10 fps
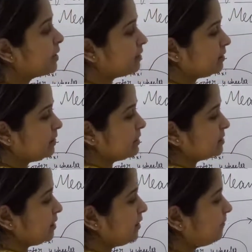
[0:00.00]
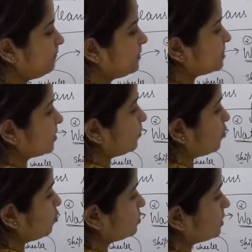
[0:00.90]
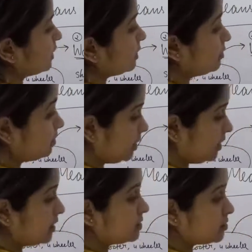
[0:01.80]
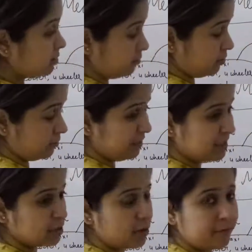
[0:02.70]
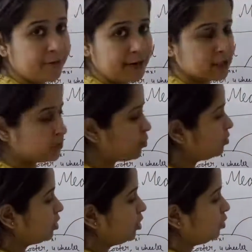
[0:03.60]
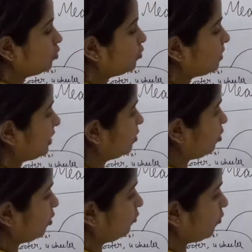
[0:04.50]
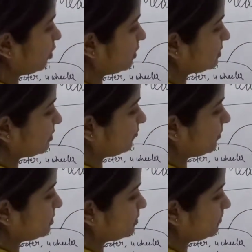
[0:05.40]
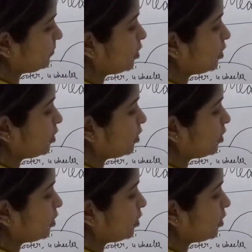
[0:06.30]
These, if we suppose these means of transport to run on water surface